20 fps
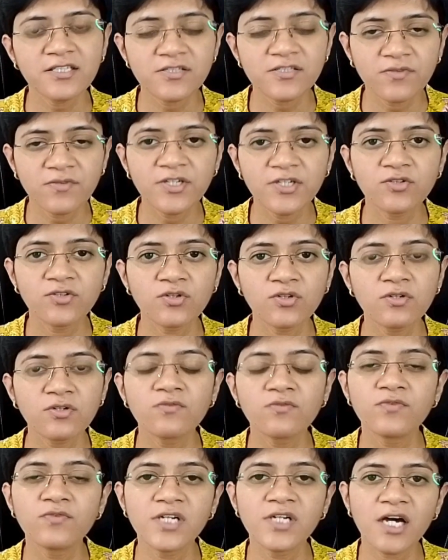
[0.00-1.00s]
video,
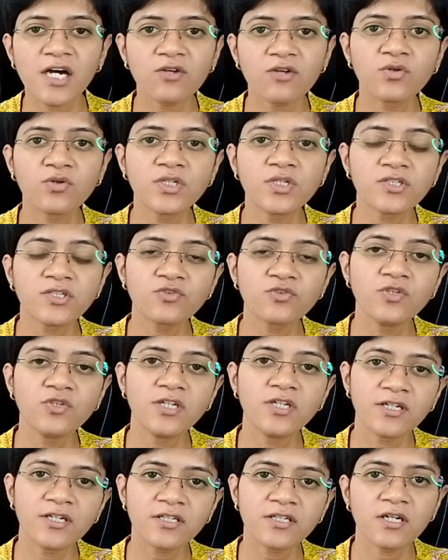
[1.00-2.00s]
we are going to
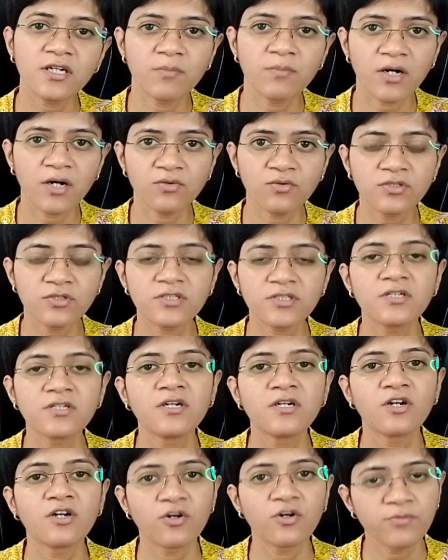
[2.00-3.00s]
learn about
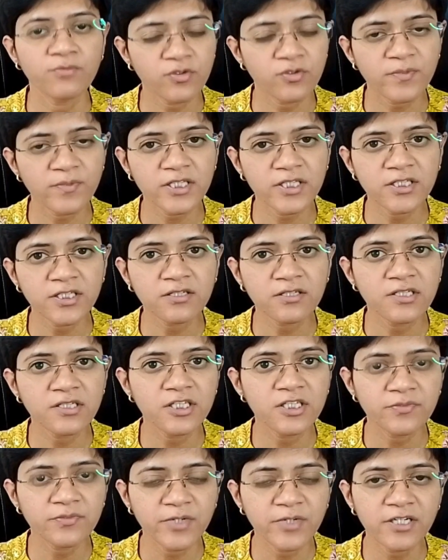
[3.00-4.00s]
homeopathic
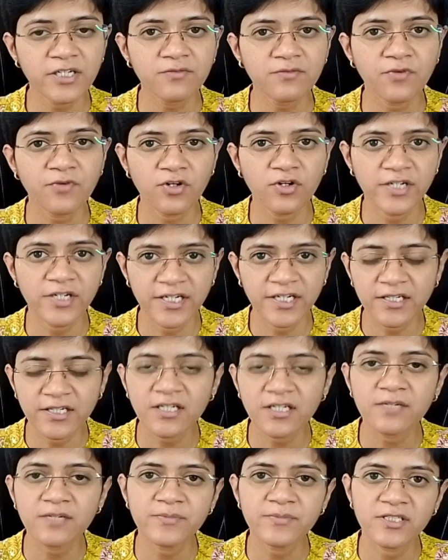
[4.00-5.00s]
treatment for
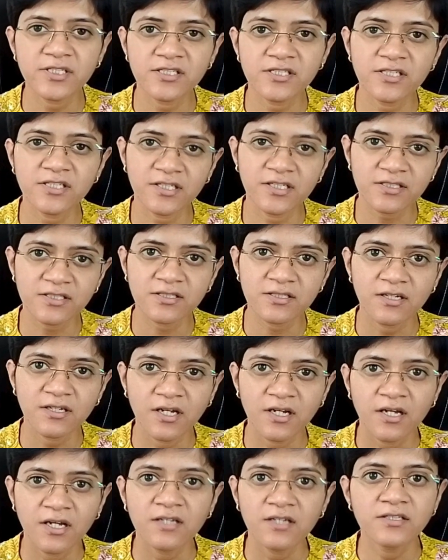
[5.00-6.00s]
dental abscesses,
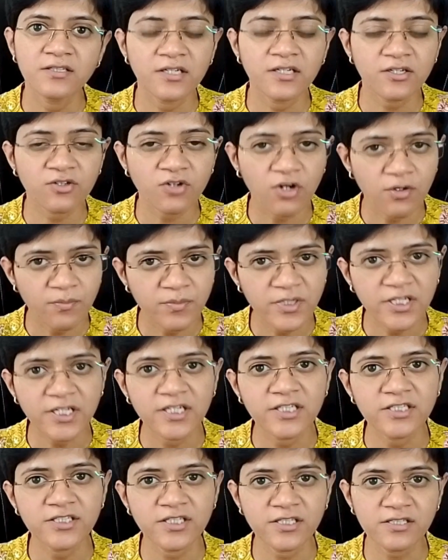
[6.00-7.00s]
their
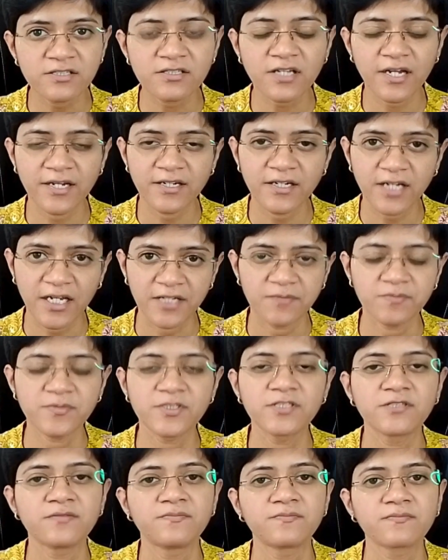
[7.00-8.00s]
complications and types.
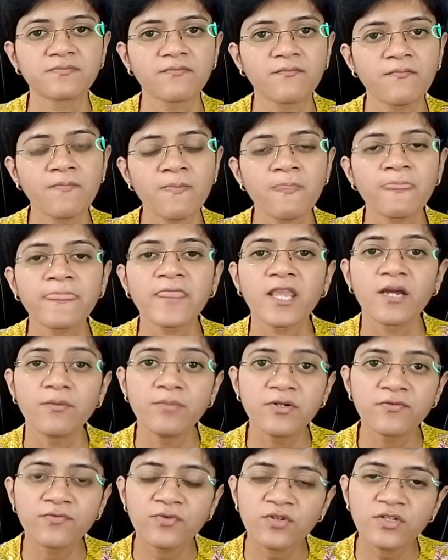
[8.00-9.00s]

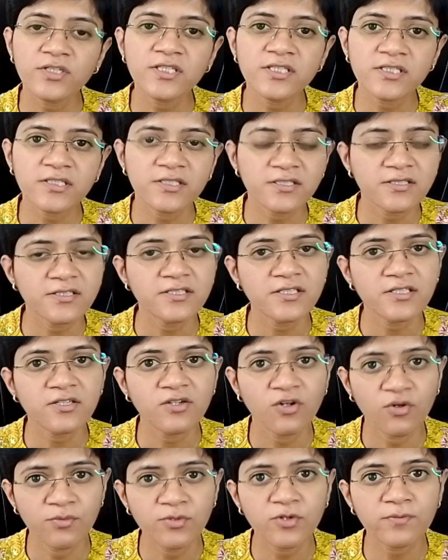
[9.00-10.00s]
Before discussing
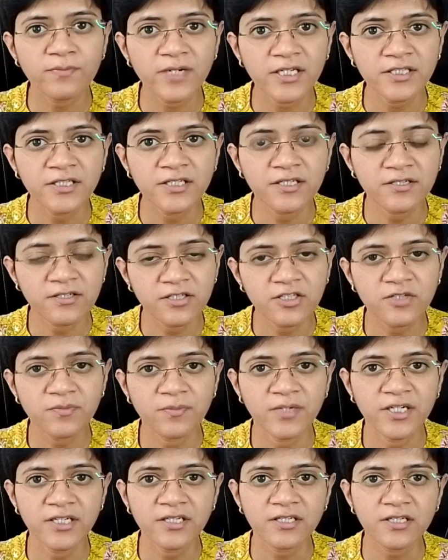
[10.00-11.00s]
homeopathic
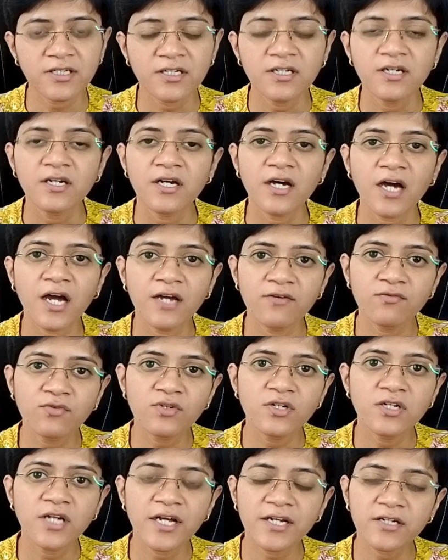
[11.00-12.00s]
treatment, I
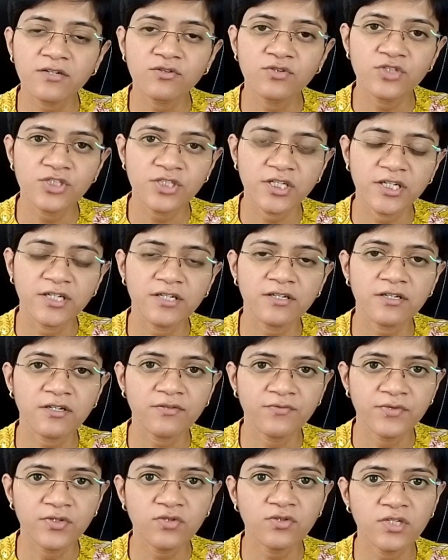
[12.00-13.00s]
would like to share
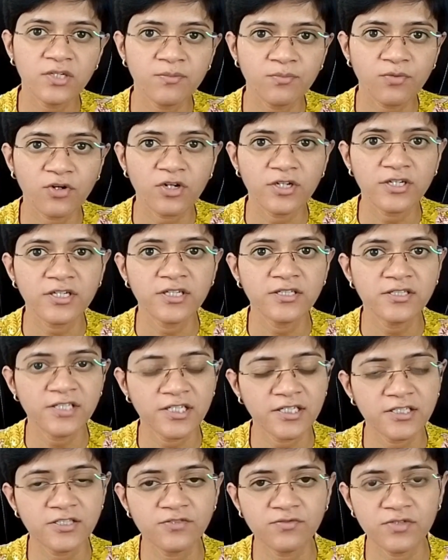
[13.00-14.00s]
a few important
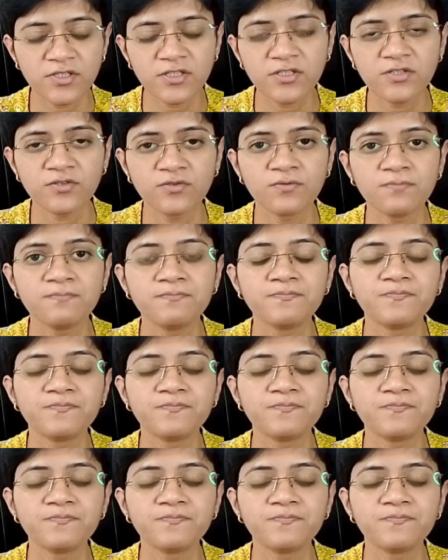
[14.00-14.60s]
things with you.